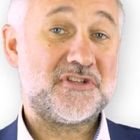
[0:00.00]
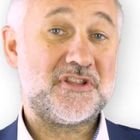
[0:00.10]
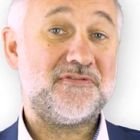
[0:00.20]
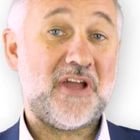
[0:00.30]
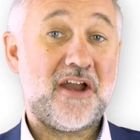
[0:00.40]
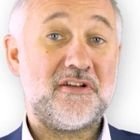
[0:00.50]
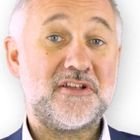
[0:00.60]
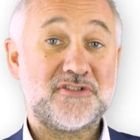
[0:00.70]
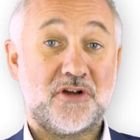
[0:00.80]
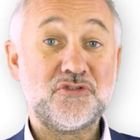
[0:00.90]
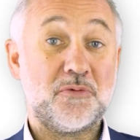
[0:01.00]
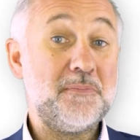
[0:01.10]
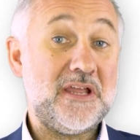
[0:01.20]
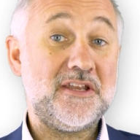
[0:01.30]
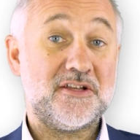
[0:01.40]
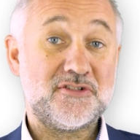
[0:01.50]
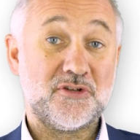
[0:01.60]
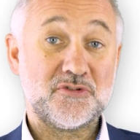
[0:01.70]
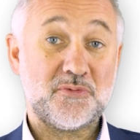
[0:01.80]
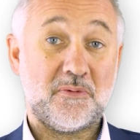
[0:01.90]
to the various social media
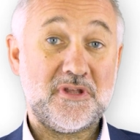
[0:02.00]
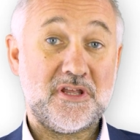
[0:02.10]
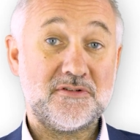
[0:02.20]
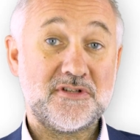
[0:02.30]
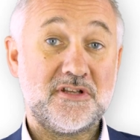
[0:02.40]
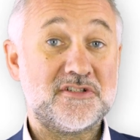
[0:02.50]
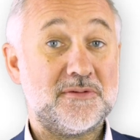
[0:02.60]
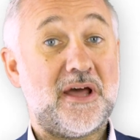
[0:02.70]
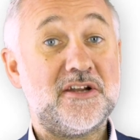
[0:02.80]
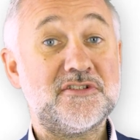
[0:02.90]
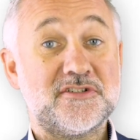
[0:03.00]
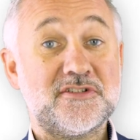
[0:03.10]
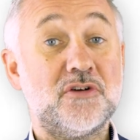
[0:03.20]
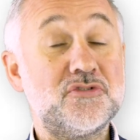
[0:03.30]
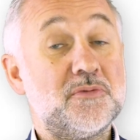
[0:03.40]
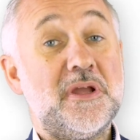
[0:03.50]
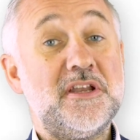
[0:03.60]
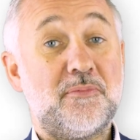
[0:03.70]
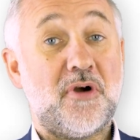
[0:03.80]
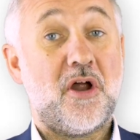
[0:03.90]
tools we'll be using to manage the social
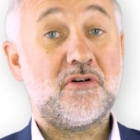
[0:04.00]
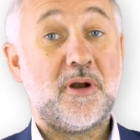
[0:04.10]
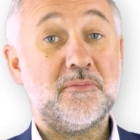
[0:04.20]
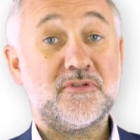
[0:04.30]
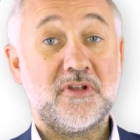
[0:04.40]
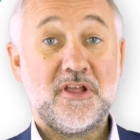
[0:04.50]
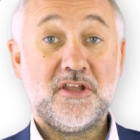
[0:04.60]
media programs,